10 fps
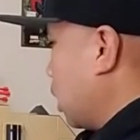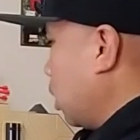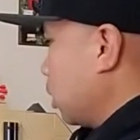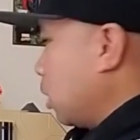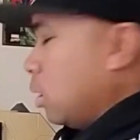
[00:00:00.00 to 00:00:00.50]

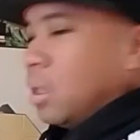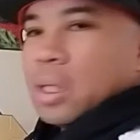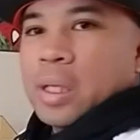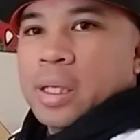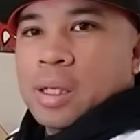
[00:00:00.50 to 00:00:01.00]
closer
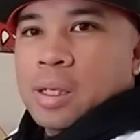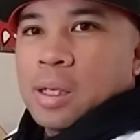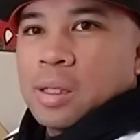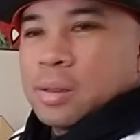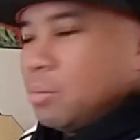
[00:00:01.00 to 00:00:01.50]
look, like a
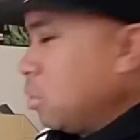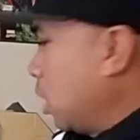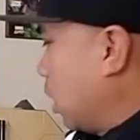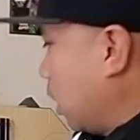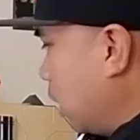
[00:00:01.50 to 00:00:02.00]

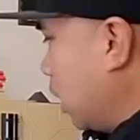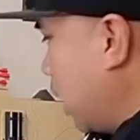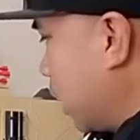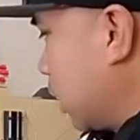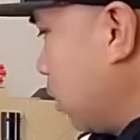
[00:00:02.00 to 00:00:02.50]

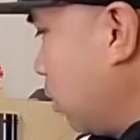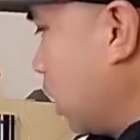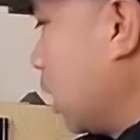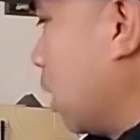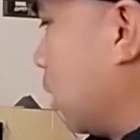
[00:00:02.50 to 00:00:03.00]
collection
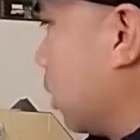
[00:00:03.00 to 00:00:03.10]
video,